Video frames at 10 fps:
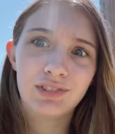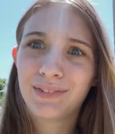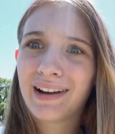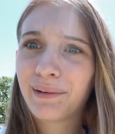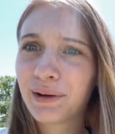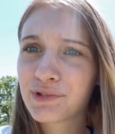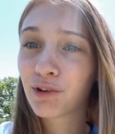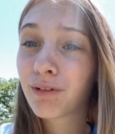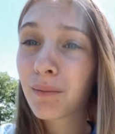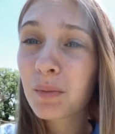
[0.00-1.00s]
now I have to
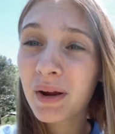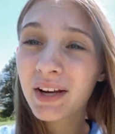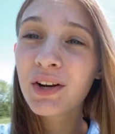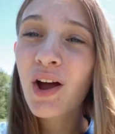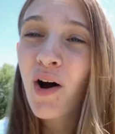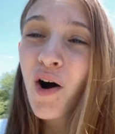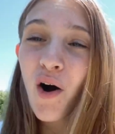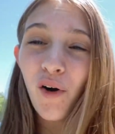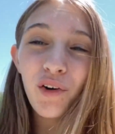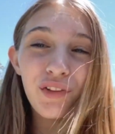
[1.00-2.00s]
rubber band
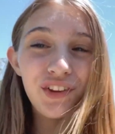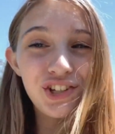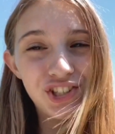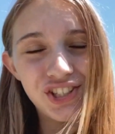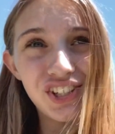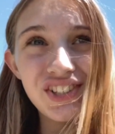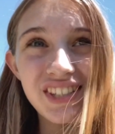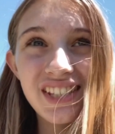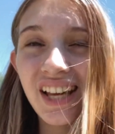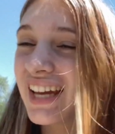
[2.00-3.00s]
all of the
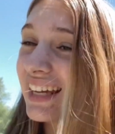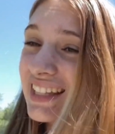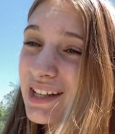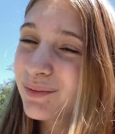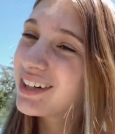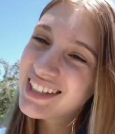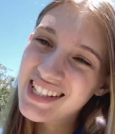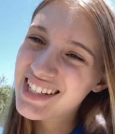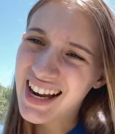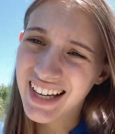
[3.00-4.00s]
shirts and get them ready to
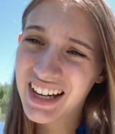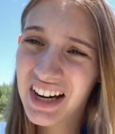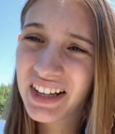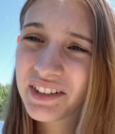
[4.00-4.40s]
tie-dye.